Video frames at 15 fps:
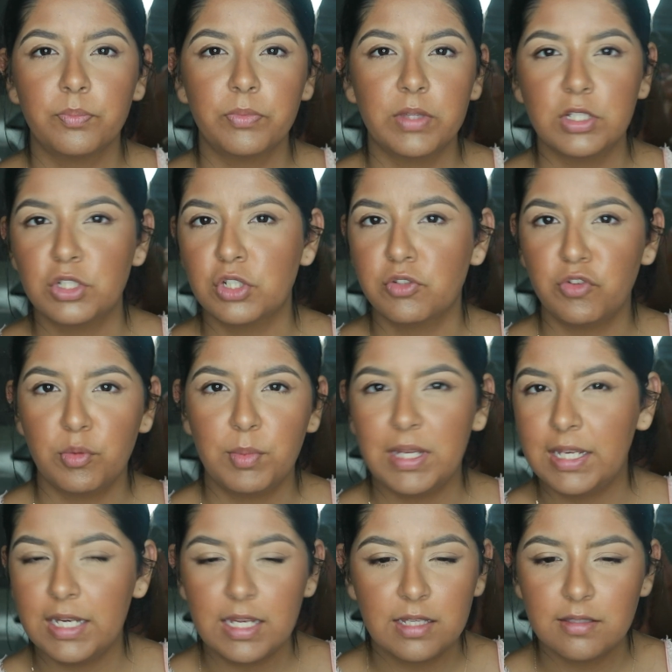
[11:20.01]
that's just from
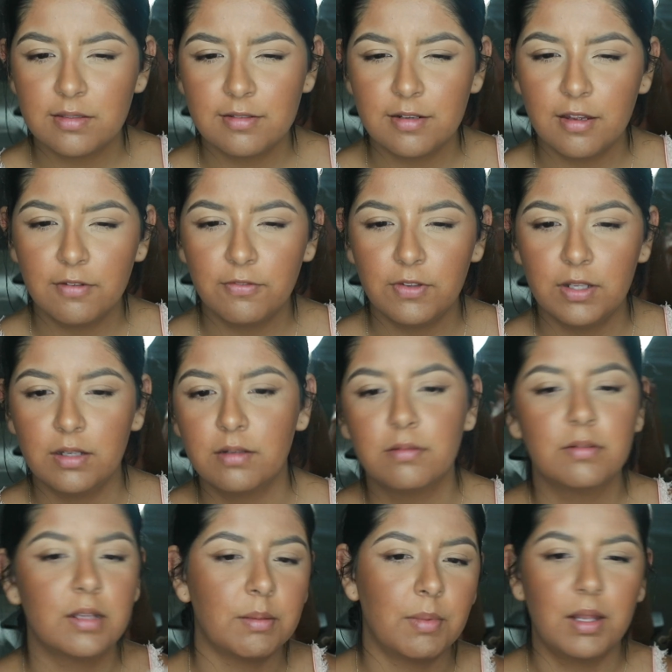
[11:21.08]
eating and stuff,
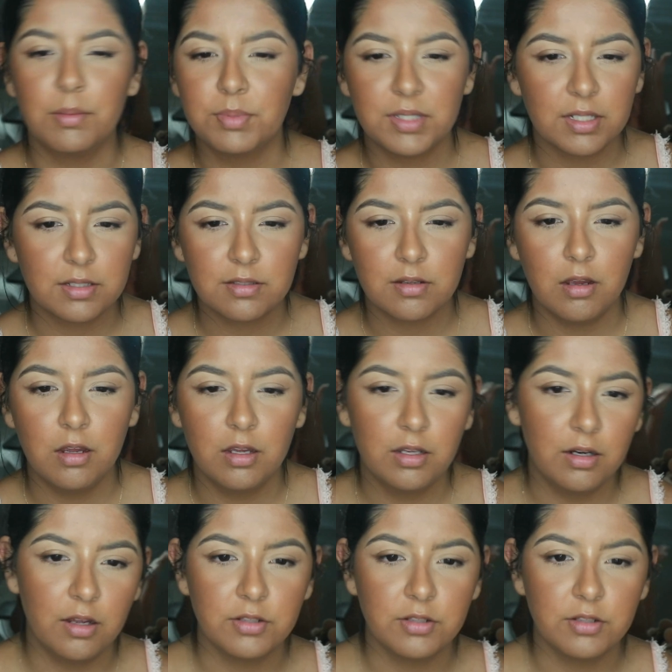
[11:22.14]
and like my lipstick's gone.